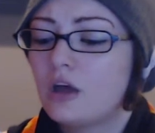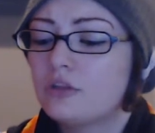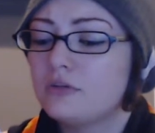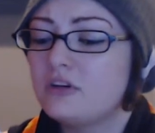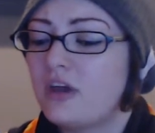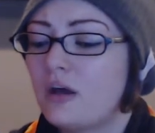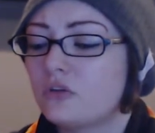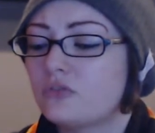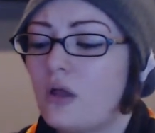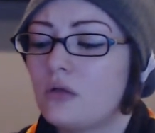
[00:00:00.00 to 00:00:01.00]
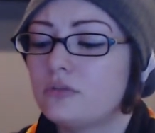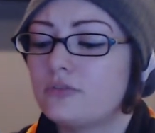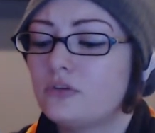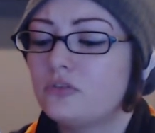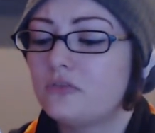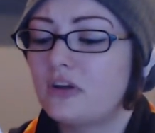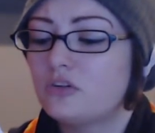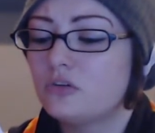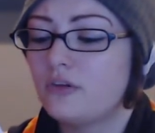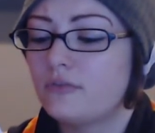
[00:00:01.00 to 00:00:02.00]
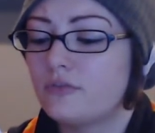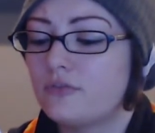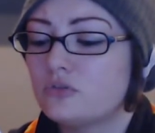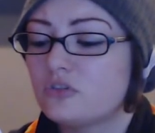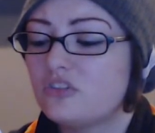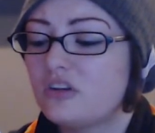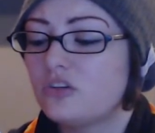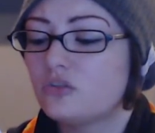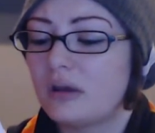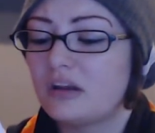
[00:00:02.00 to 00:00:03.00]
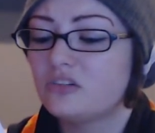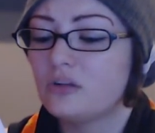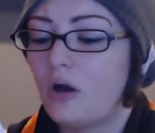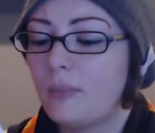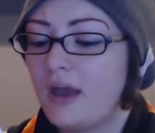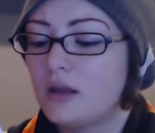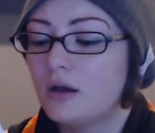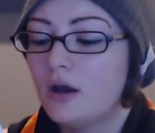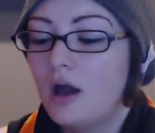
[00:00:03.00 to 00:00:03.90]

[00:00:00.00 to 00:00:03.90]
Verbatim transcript: Three tales follow the first adventures of the future city's greatest lawman